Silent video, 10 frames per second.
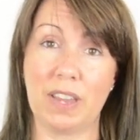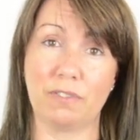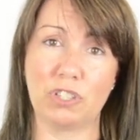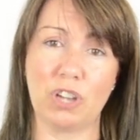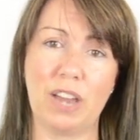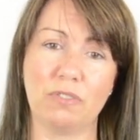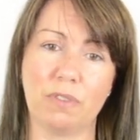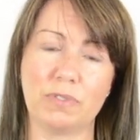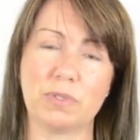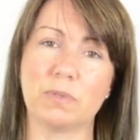They have a China
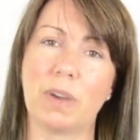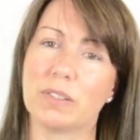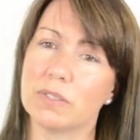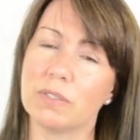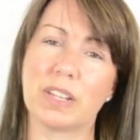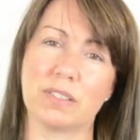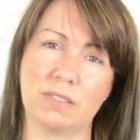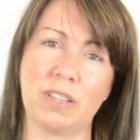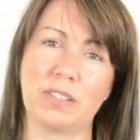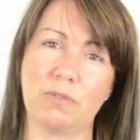office as well, so
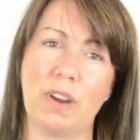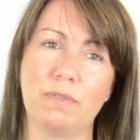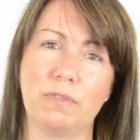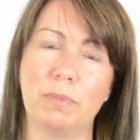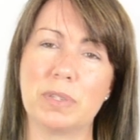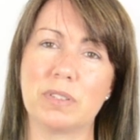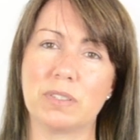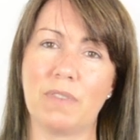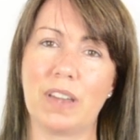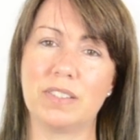that's great for a
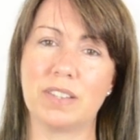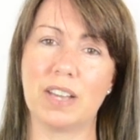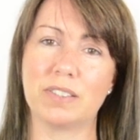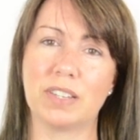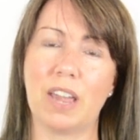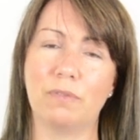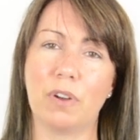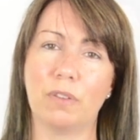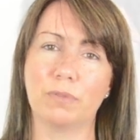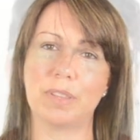business of any size to get
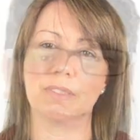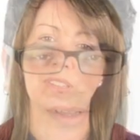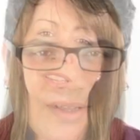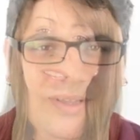involved with.